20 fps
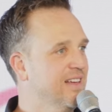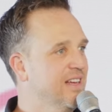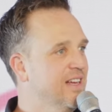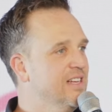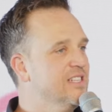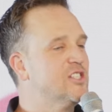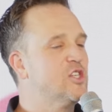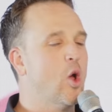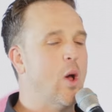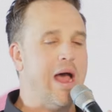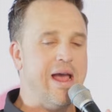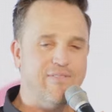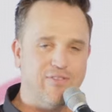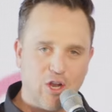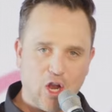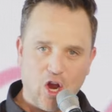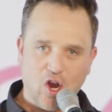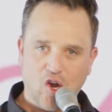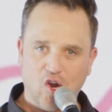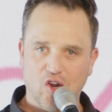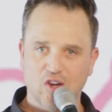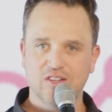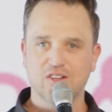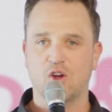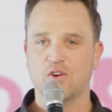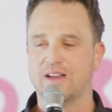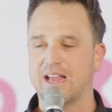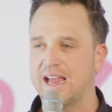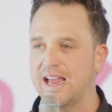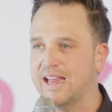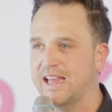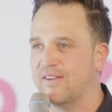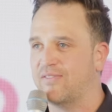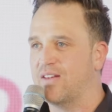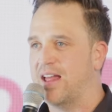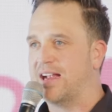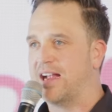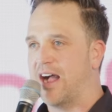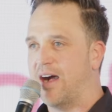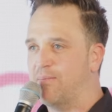So I've learned, okay, if
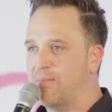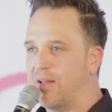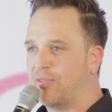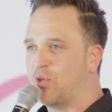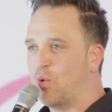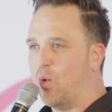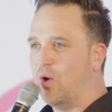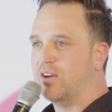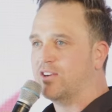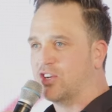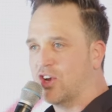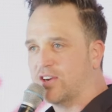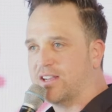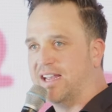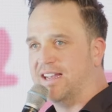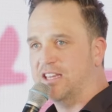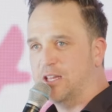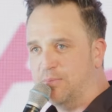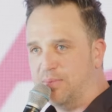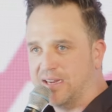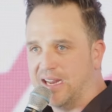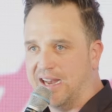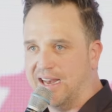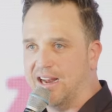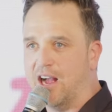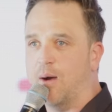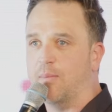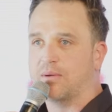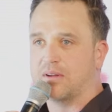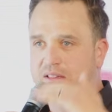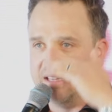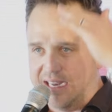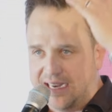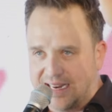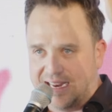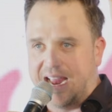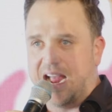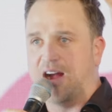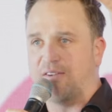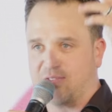like I'm not the one cooking in the beginning, I'm
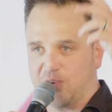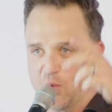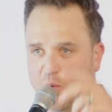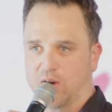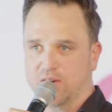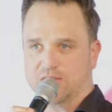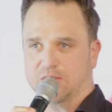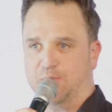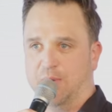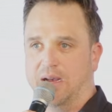cleaning afterwards.